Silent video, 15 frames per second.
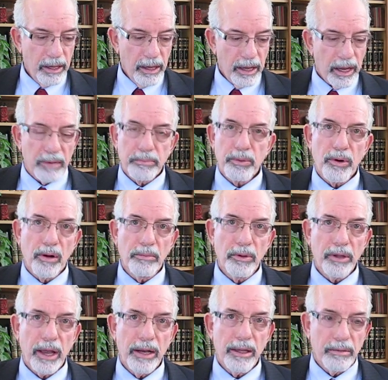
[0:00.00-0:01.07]
and
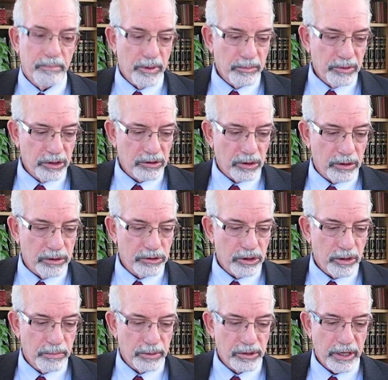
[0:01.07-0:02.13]
promulgating biblical
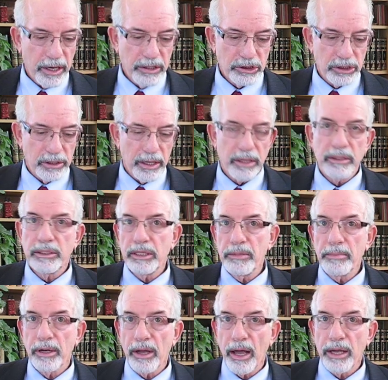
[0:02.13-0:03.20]
interpretation that
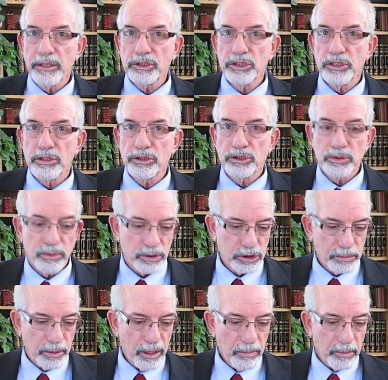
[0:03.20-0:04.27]
demonized the
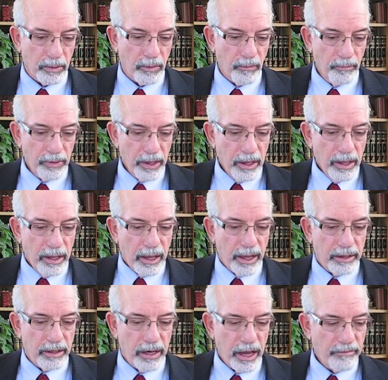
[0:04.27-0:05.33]
Jewish people
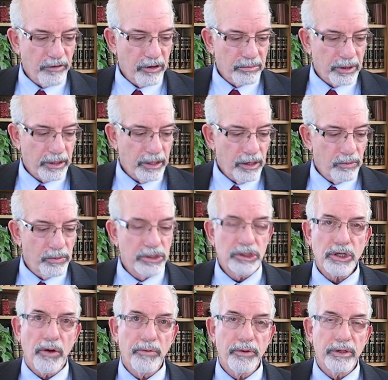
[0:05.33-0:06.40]
and inevitably
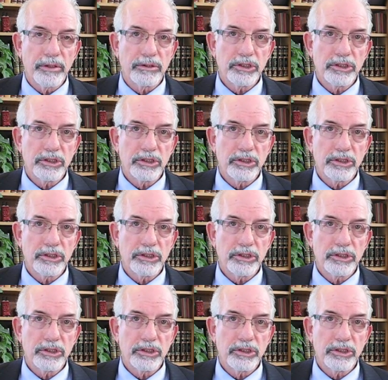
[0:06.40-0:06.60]
resulted in